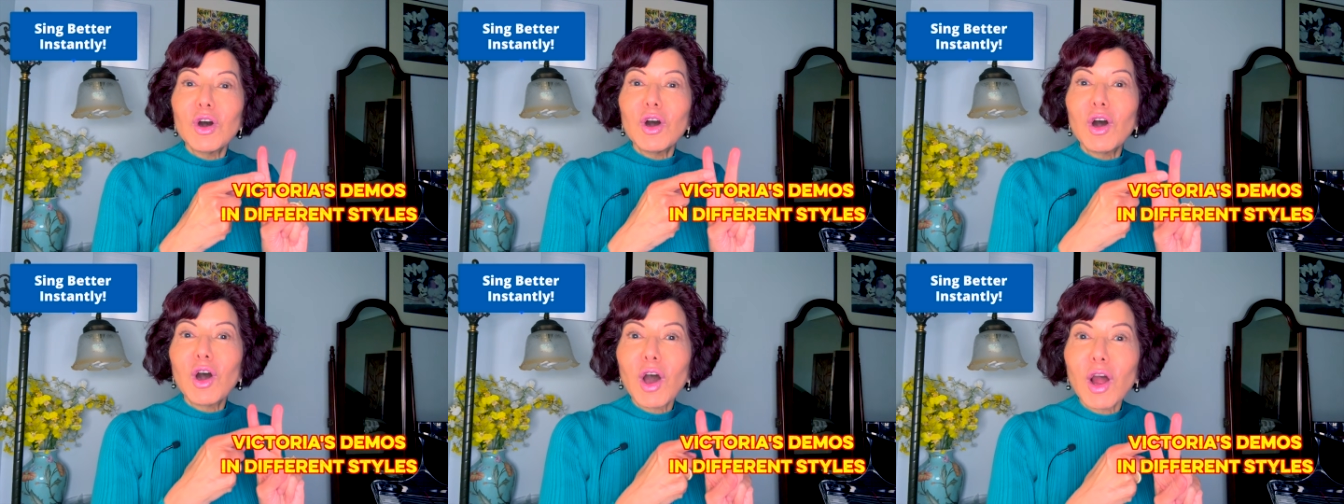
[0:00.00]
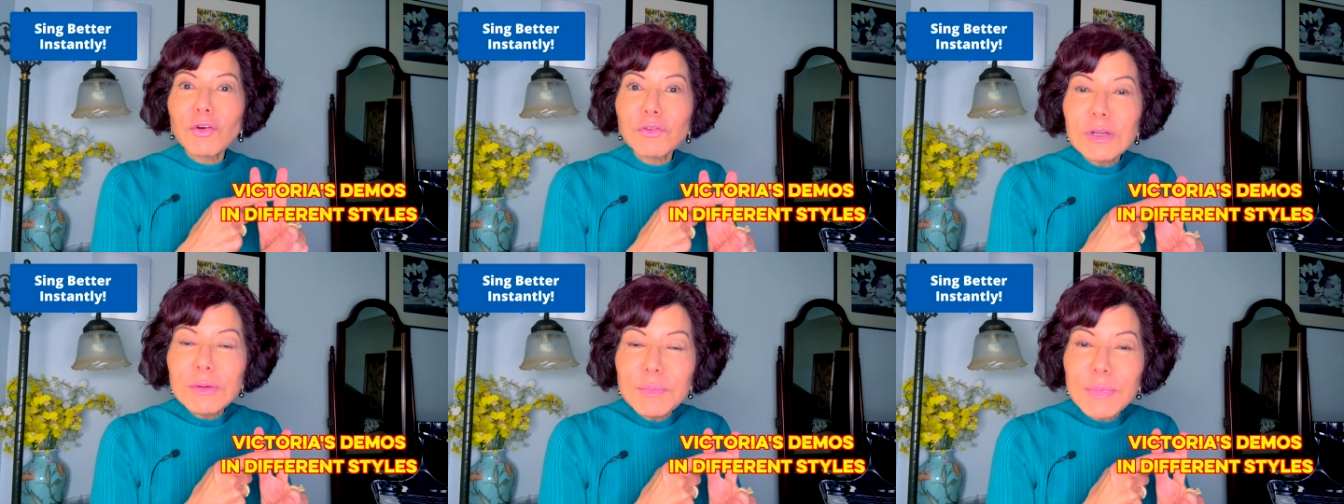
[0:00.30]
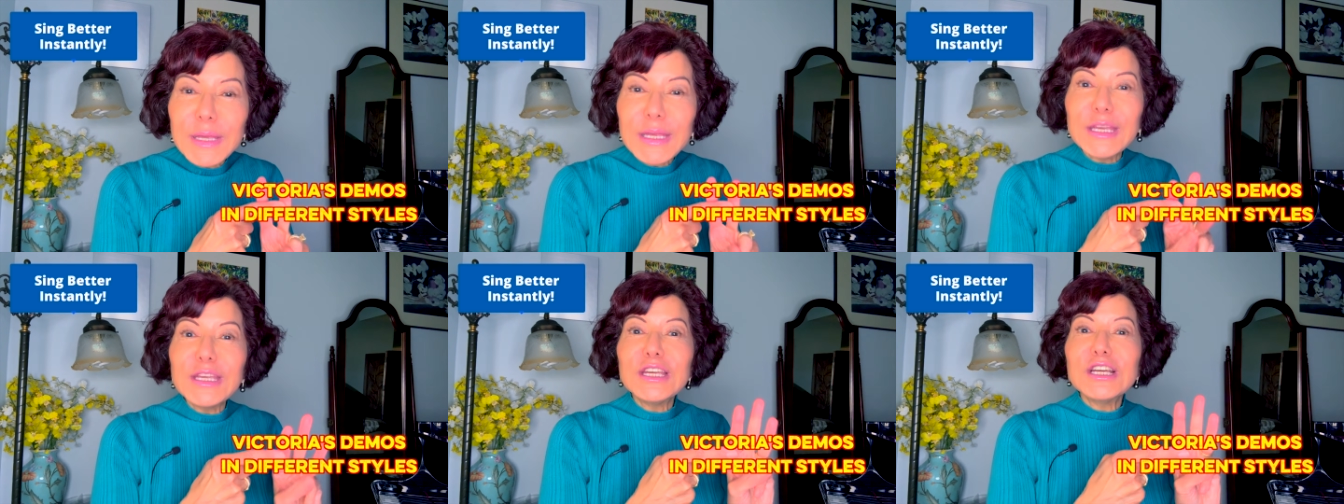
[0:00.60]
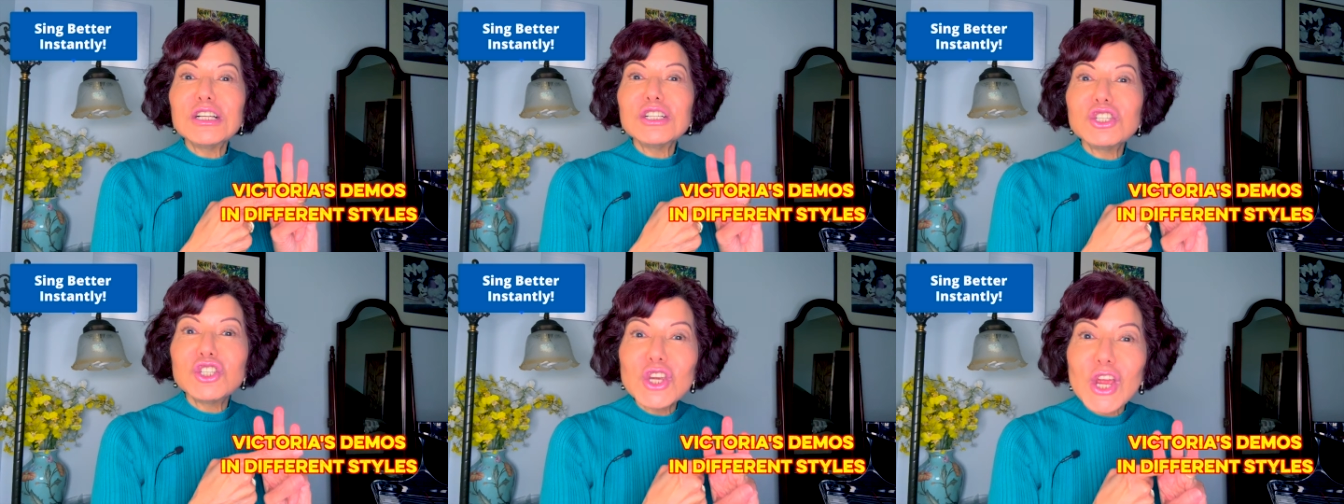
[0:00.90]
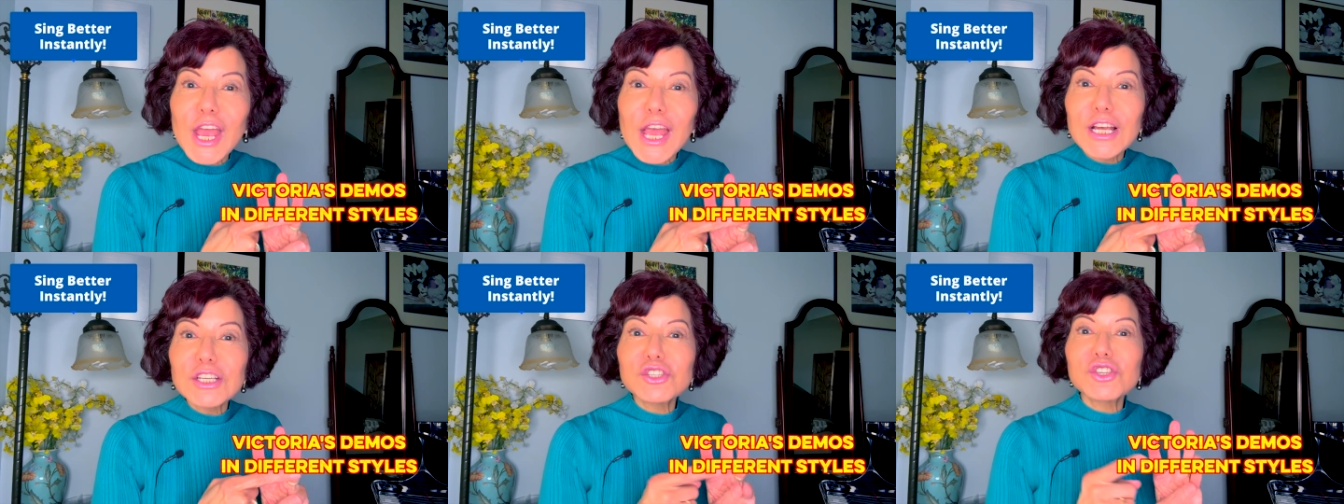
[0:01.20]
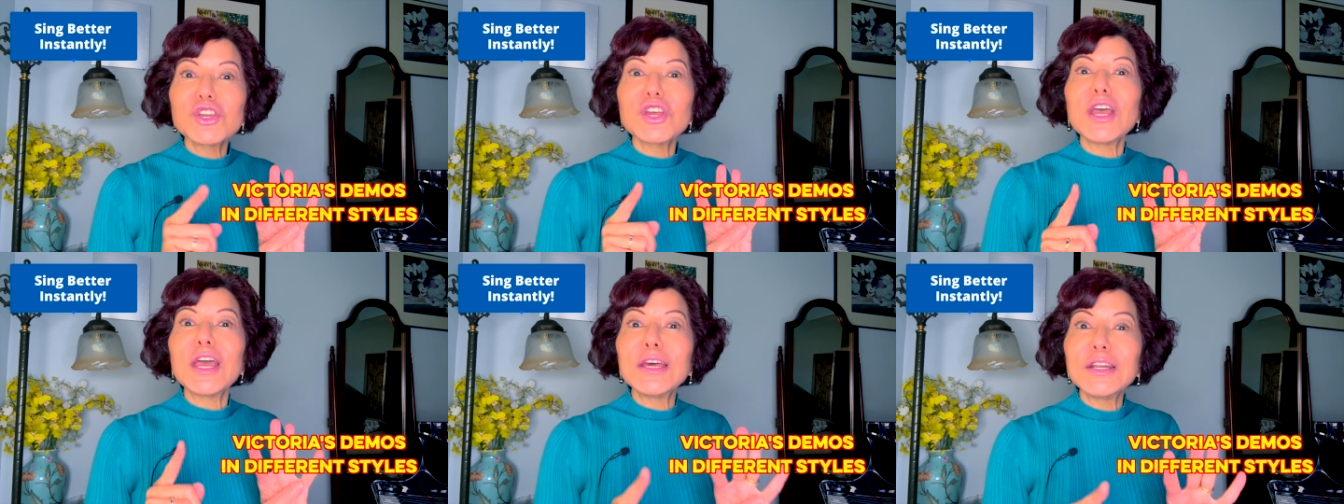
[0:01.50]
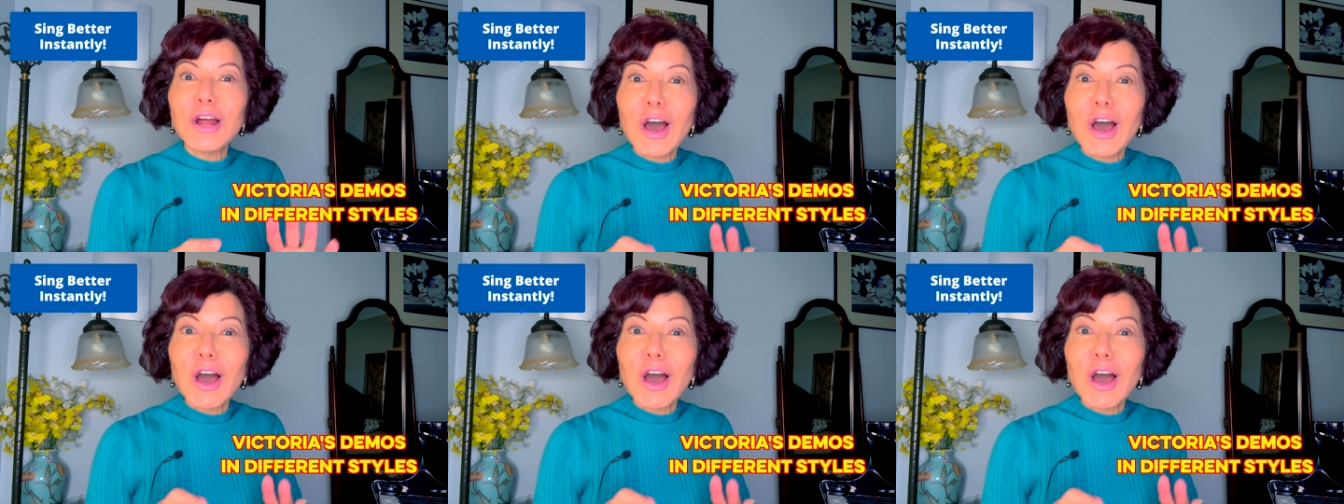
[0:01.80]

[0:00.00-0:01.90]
R&B, jazz, and